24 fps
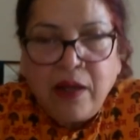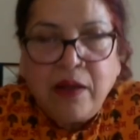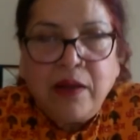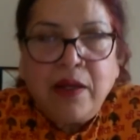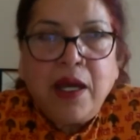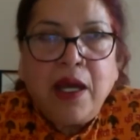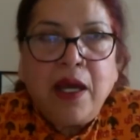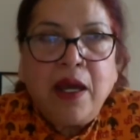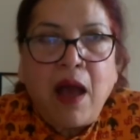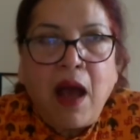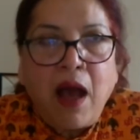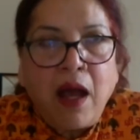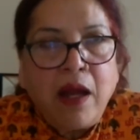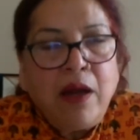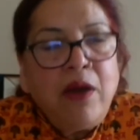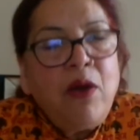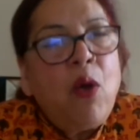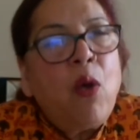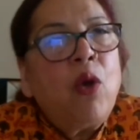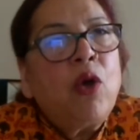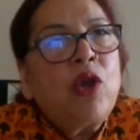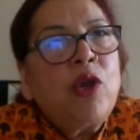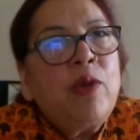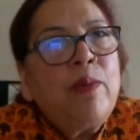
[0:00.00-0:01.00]
The
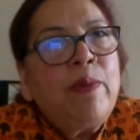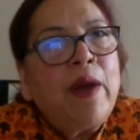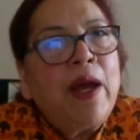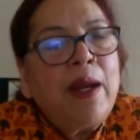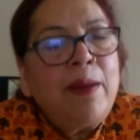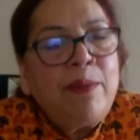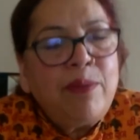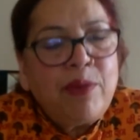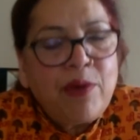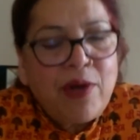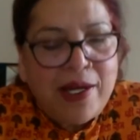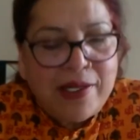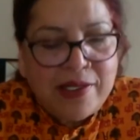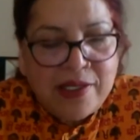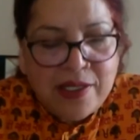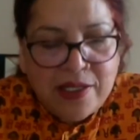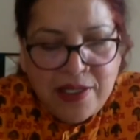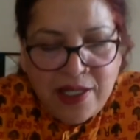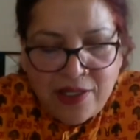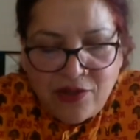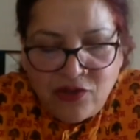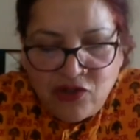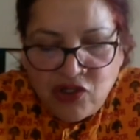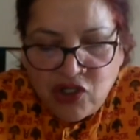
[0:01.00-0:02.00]
unoccupied
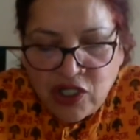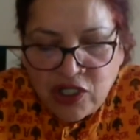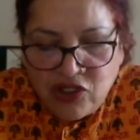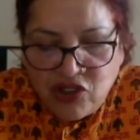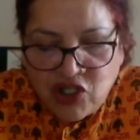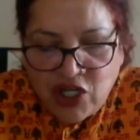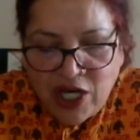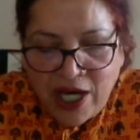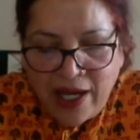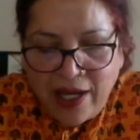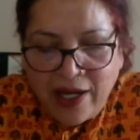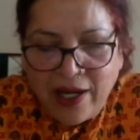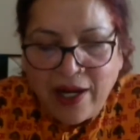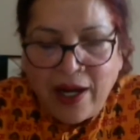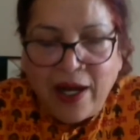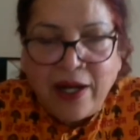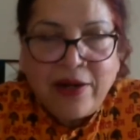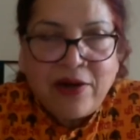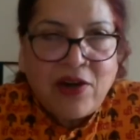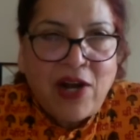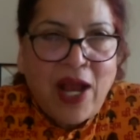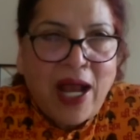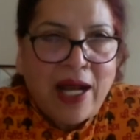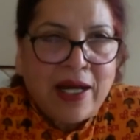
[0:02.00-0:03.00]
presidential chair
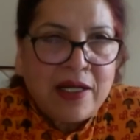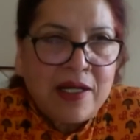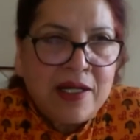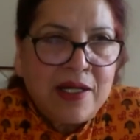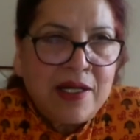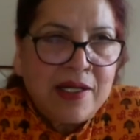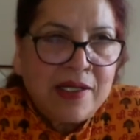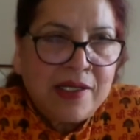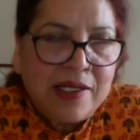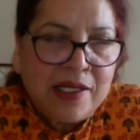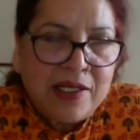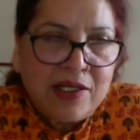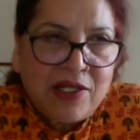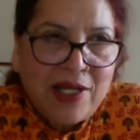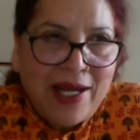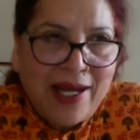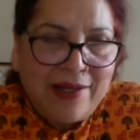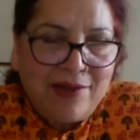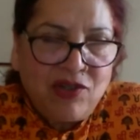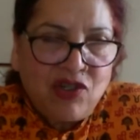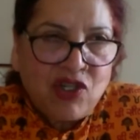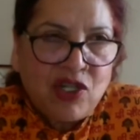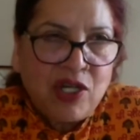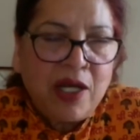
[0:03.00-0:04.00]
attracted his
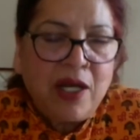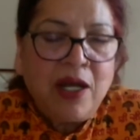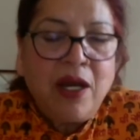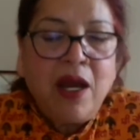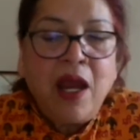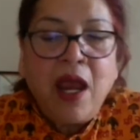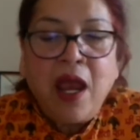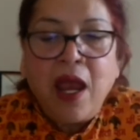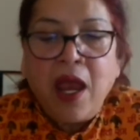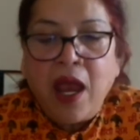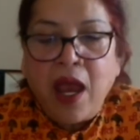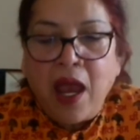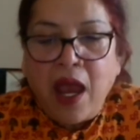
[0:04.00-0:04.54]
attention,